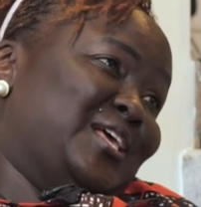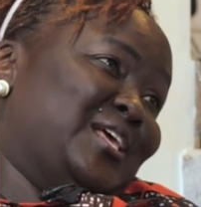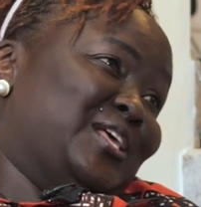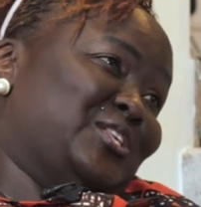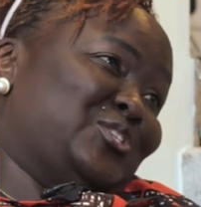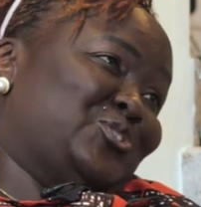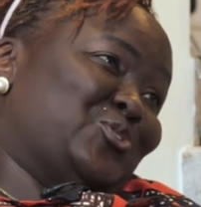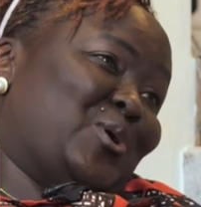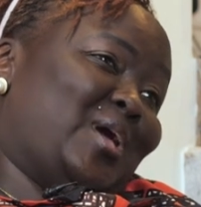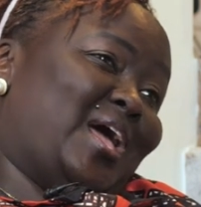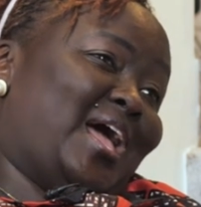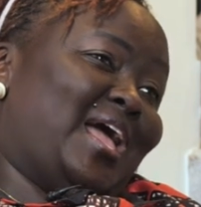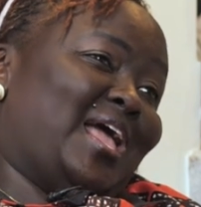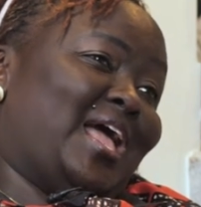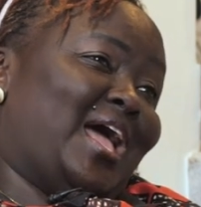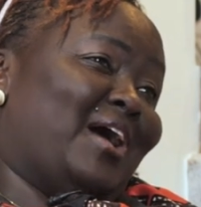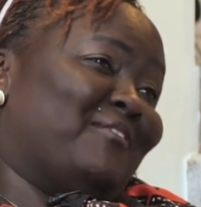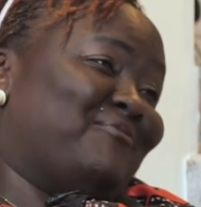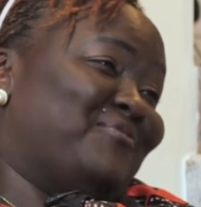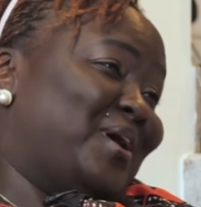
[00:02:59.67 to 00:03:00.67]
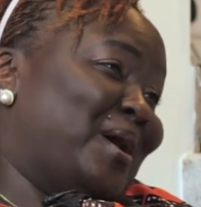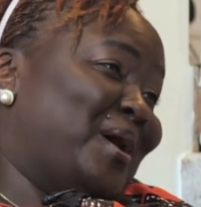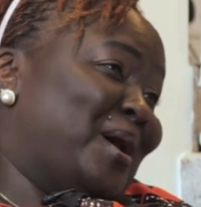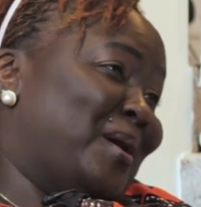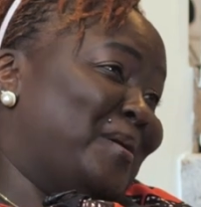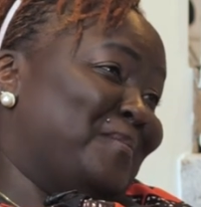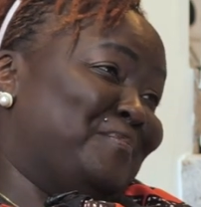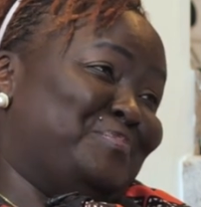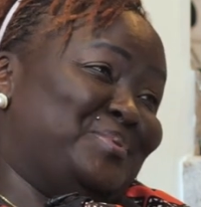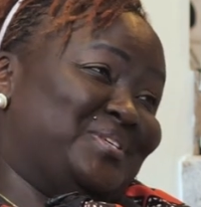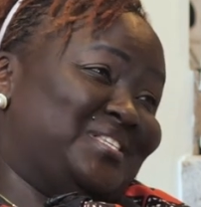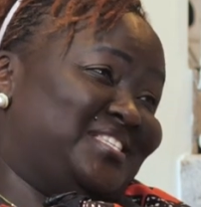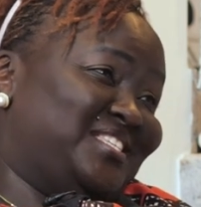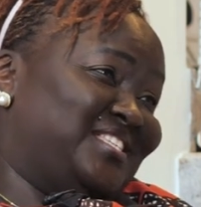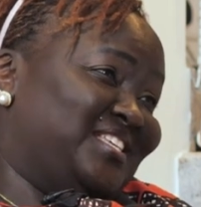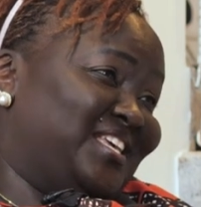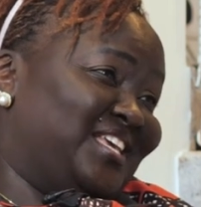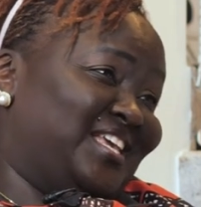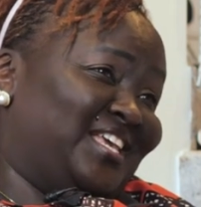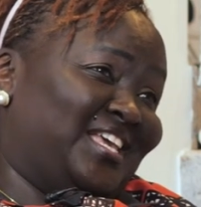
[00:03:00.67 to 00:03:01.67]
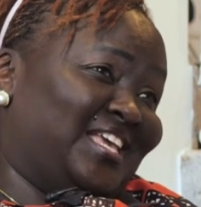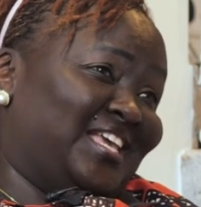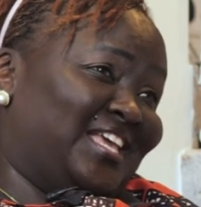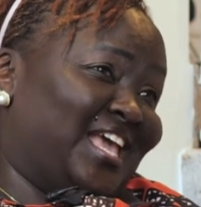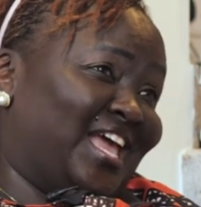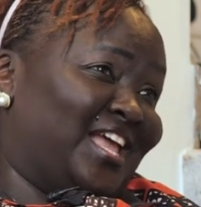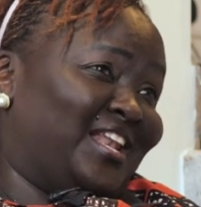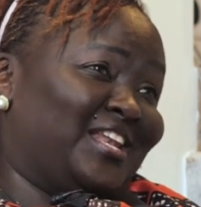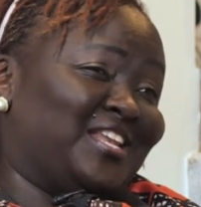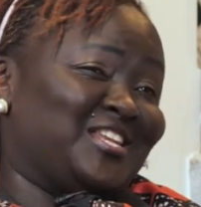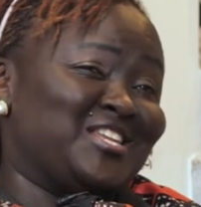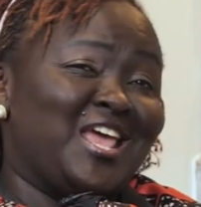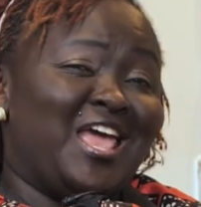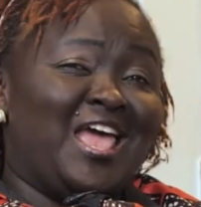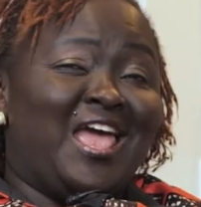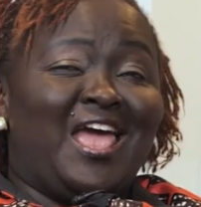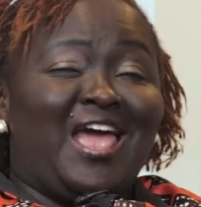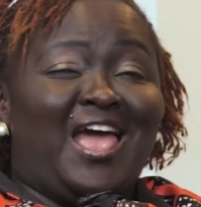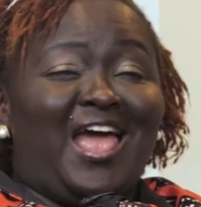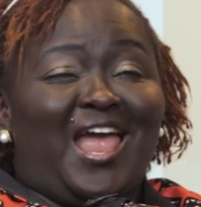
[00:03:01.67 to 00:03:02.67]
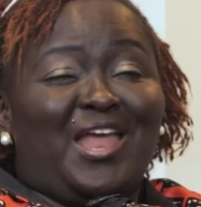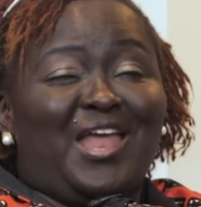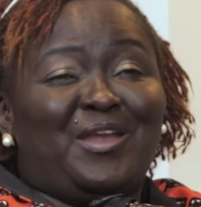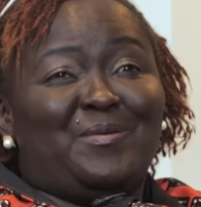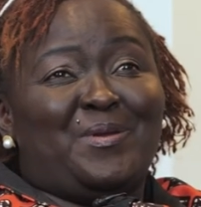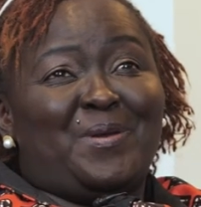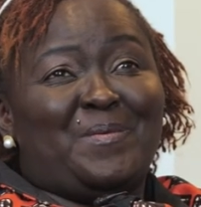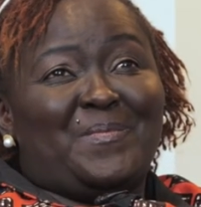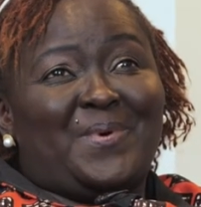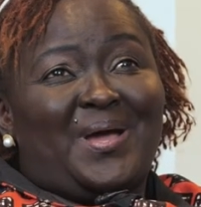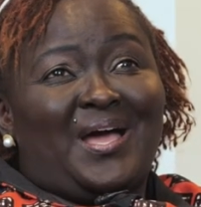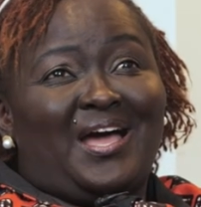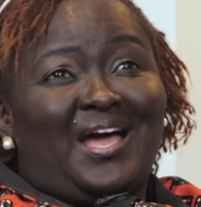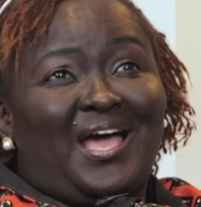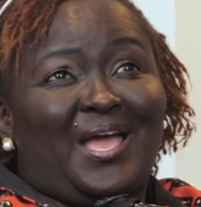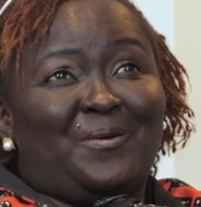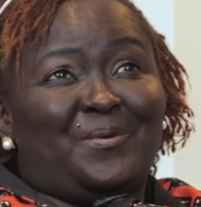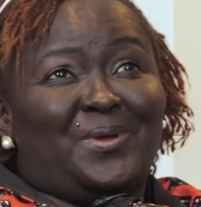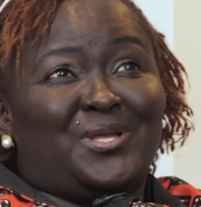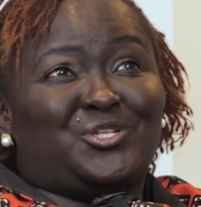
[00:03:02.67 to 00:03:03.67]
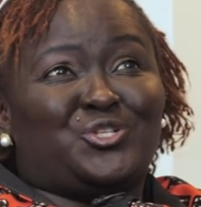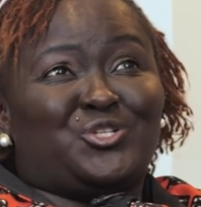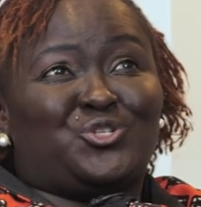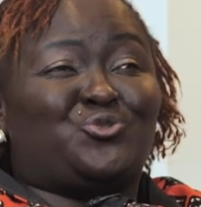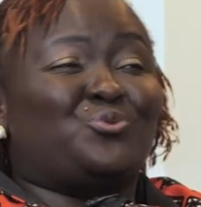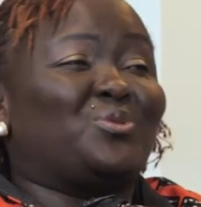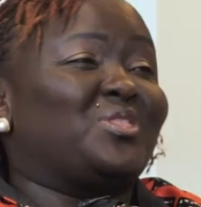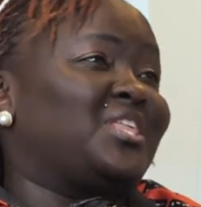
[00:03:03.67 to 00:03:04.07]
So I have a BCE. I remember I went to